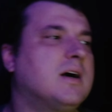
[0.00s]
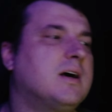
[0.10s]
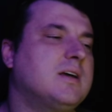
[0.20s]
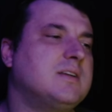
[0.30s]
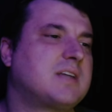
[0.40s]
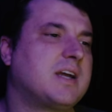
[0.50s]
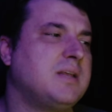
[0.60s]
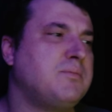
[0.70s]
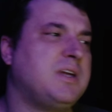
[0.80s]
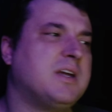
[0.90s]
It's kind of
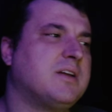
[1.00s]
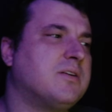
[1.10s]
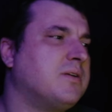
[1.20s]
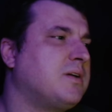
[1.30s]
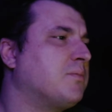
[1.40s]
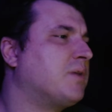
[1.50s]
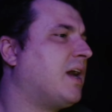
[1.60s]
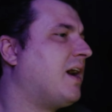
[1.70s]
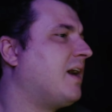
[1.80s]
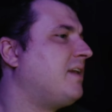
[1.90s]
meandering, but
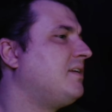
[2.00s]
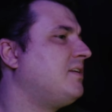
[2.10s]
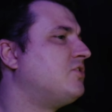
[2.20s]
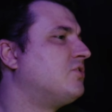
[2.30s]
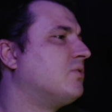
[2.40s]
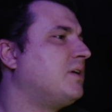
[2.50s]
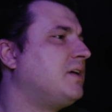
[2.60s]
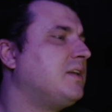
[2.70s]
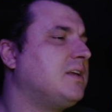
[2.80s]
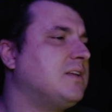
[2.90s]
I did enjoy
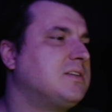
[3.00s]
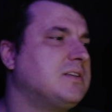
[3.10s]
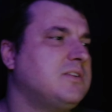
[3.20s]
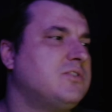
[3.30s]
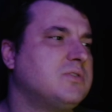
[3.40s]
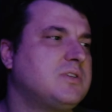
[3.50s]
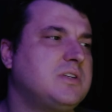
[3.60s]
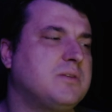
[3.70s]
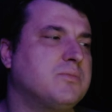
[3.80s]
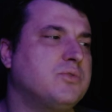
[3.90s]
it. It's an
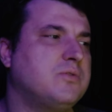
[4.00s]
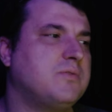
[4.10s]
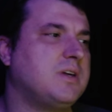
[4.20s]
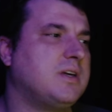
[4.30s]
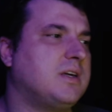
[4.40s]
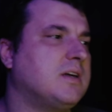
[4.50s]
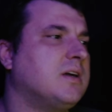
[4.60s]
interesting movie.